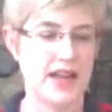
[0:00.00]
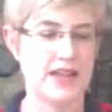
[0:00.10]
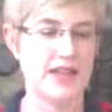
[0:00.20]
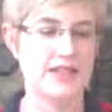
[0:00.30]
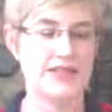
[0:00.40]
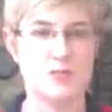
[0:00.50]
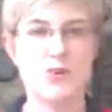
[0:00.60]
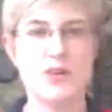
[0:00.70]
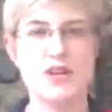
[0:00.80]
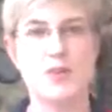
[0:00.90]
And that's
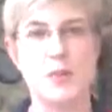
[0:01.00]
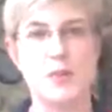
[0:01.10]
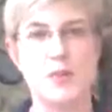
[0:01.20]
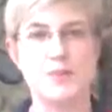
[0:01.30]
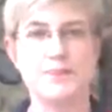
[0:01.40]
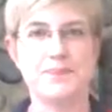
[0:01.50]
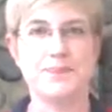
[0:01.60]
pretty normal.